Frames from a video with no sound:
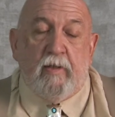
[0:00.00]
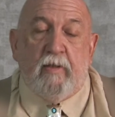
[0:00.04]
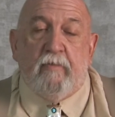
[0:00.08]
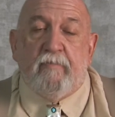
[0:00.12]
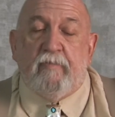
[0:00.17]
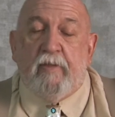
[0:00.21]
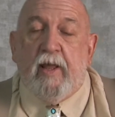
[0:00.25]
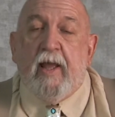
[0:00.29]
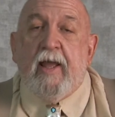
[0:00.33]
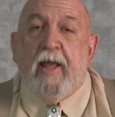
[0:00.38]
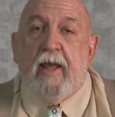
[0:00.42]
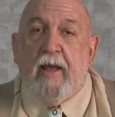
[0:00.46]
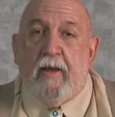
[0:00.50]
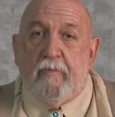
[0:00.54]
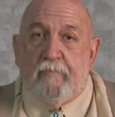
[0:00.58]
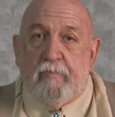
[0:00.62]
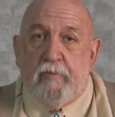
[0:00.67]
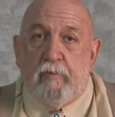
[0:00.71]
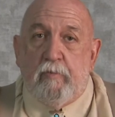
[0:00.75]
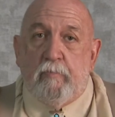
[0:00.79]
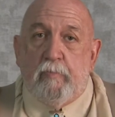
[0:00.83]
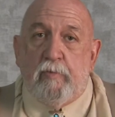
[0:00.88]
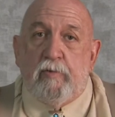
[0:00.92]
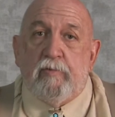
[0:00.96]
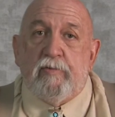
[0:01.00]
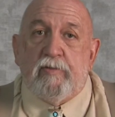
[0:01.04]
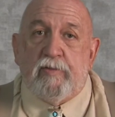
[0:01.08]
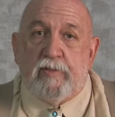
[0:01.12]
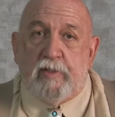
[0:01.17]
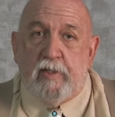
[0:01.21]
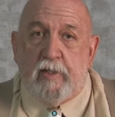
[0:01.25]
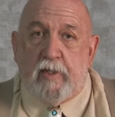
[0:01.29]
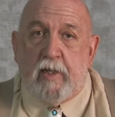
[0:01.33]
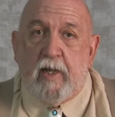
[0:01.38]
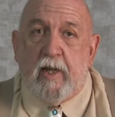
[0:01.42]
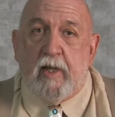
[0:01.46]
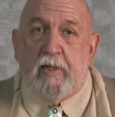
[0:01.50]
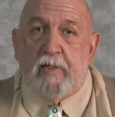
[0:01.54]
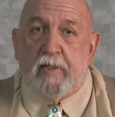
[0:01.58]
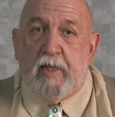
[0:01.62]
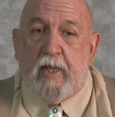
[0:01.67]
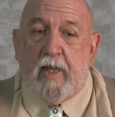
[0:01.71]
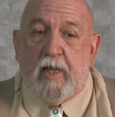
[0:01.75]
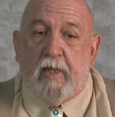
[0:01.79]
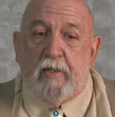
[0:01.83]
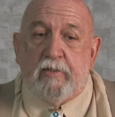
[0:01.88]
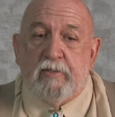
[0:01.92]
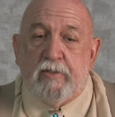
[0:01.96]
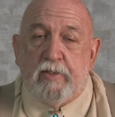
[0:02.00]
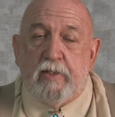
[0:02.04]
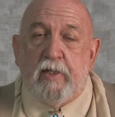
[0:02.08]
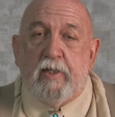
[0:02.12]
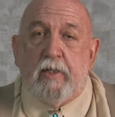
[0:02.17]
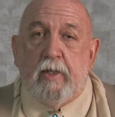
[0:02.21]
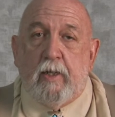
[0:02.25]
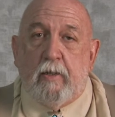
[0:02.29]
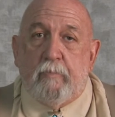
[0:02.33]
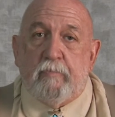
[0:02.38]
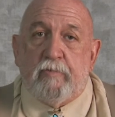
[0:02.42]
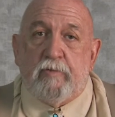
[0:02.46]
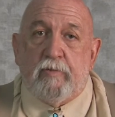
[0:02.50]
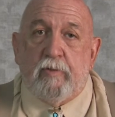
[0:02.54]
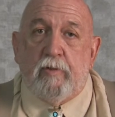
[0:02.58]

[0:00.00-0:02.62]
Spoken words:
if they have their emergency contact sheet up